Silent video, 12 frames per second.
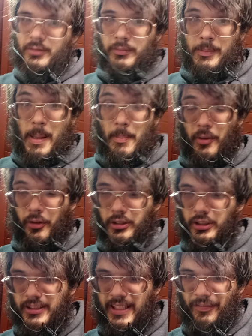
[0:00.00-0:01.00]
Remember,
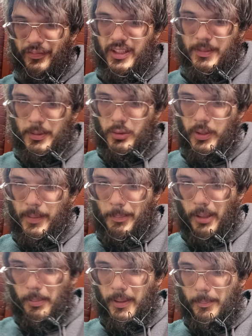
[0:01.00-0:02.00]
there's a difference between
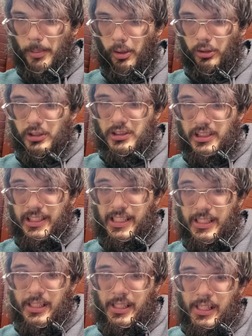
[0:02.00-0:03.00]
public
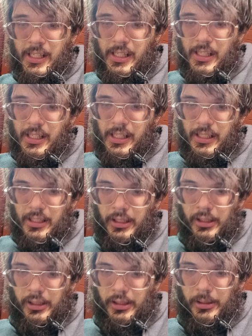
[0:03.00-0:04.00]
policy
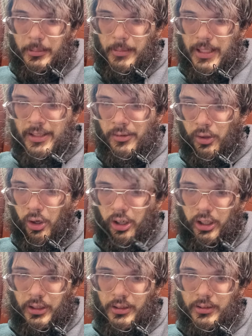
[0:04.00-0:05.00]
and
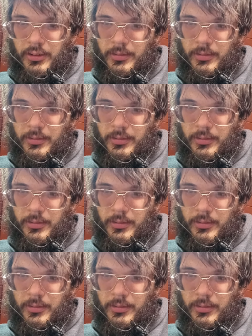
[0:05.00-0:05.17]
law.